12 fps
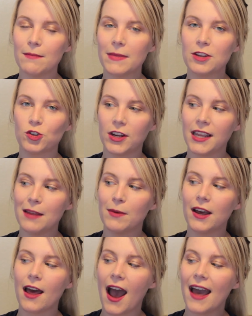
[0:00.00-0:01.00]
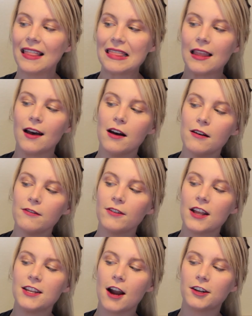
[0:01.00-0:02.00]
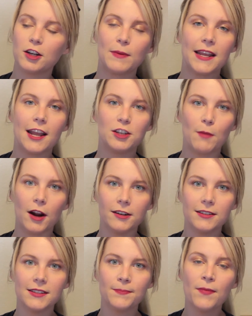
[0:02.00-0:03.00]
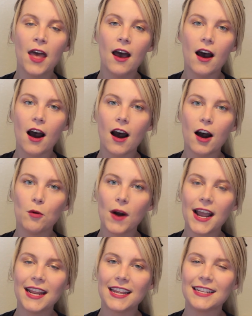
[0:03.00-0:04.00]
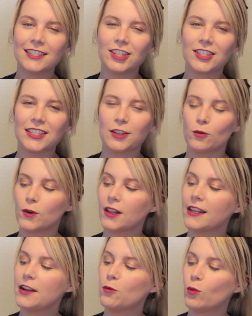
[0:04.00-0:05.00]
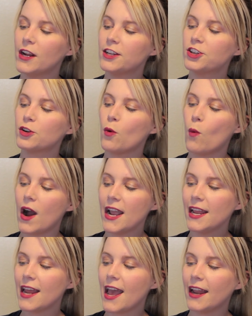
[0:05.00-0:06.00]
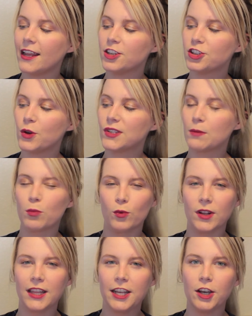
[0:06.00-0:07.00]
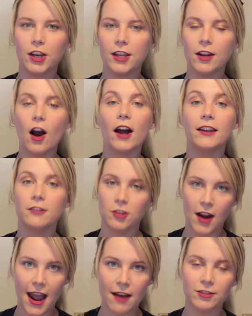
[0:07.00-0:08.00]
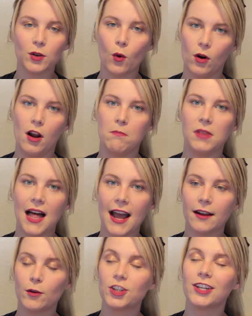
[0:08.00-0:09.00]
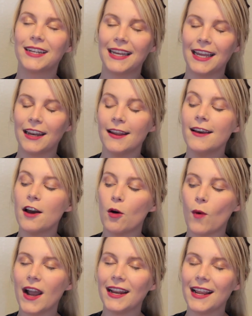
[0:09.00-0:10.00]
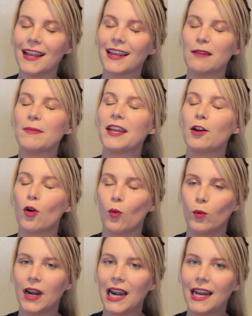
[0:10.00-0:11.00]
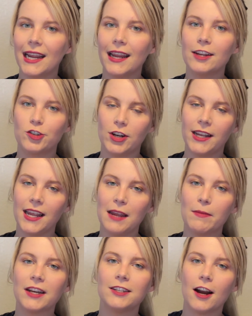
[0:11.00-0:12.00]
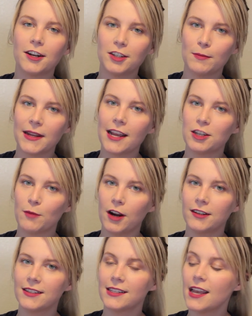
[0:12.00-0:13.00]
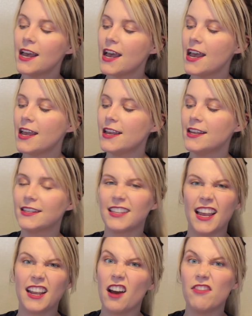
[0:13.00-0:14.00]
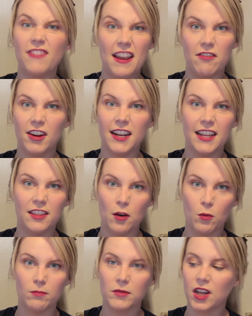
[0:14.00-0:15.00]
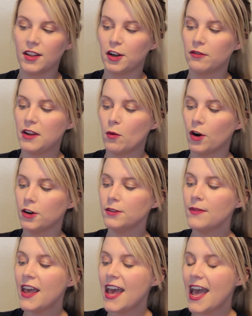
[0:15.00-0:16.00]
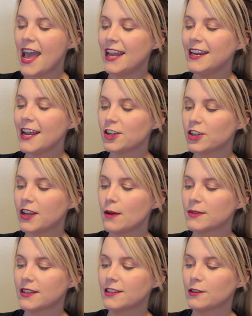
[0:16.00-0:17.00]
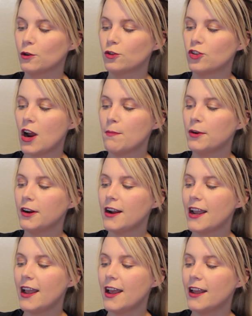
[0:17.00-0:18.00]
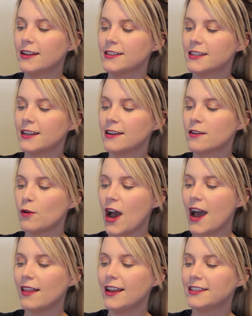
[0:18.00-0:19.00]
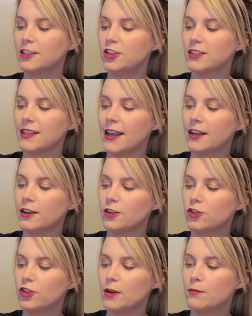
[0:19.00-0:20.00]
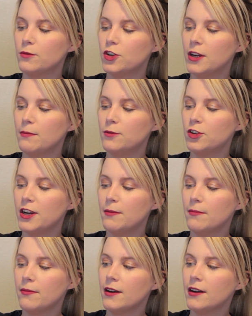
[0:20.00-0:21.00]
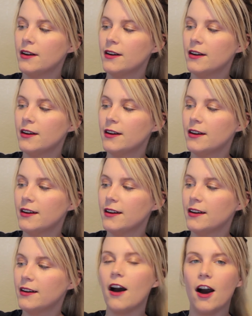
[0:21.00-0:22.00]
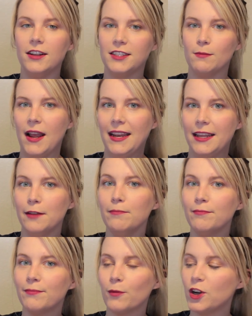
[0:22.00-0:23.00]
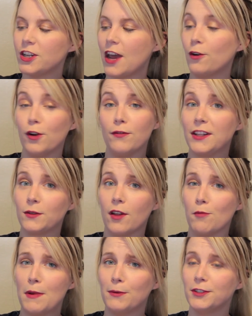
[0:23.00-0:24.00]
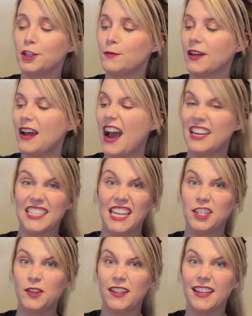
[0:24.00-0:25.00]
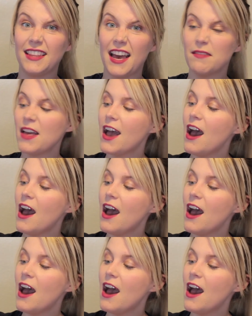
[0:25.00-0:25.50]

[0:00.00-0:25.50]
can be tricky, but I love Dr. P.H. Martin's white. It just is a really rich white, and it shows up really good on craft or on black, which again, white ink can be really tricky, but Dr. P.H. Martin's is like a favorite in the calligraphy world. And it actually comes in this little dropper, and I like to just like drip, drip, drip onto my nib, which I don't know if that's what other people do, but I just like doing it like that.